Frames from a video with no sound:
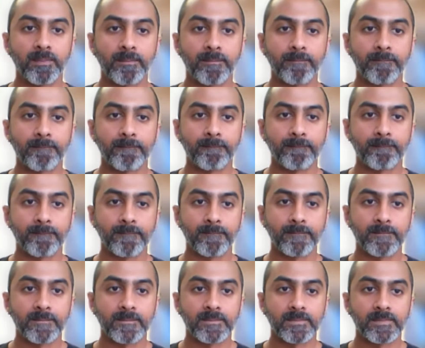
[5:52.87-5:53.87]

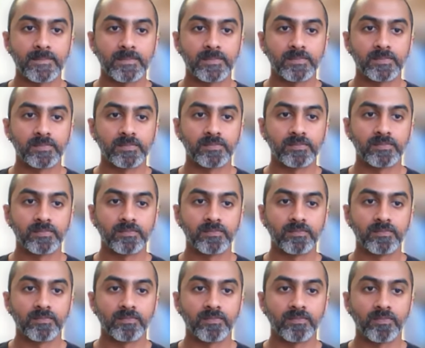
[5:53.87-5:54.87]

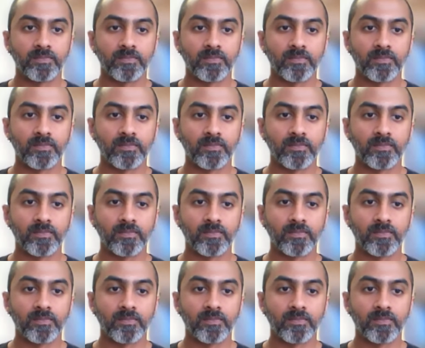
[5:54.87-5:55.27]
(silence)